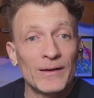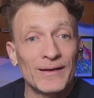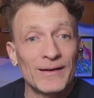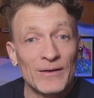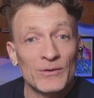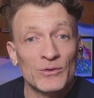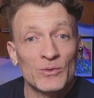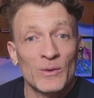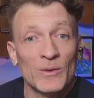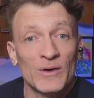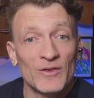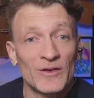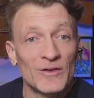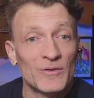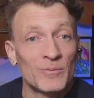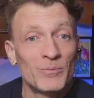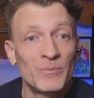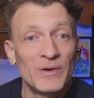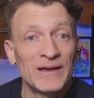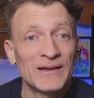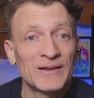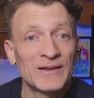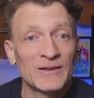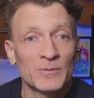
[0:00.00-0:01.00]
And that was one of his
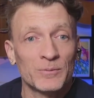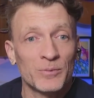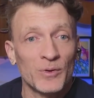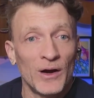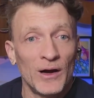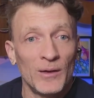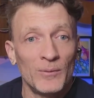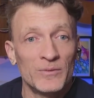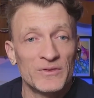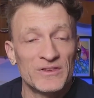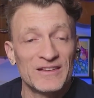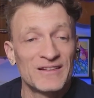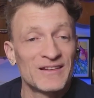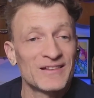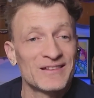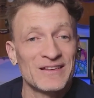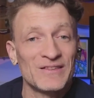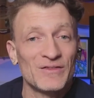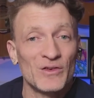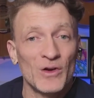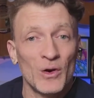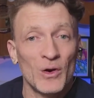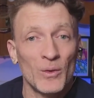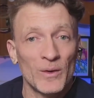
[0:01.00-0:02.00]
biggest problems. He
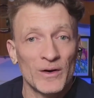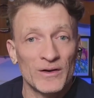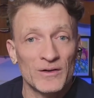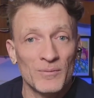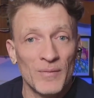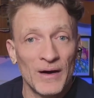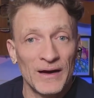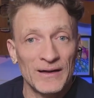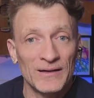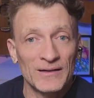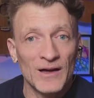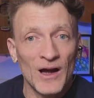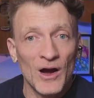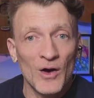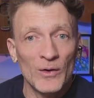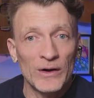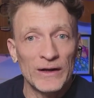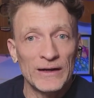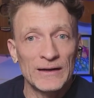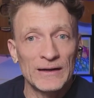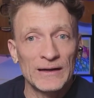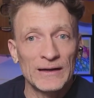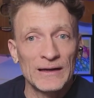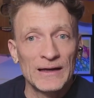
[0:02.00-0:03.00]
doesn't even know where his money's
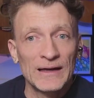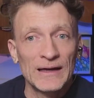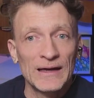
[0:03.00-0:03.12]
going.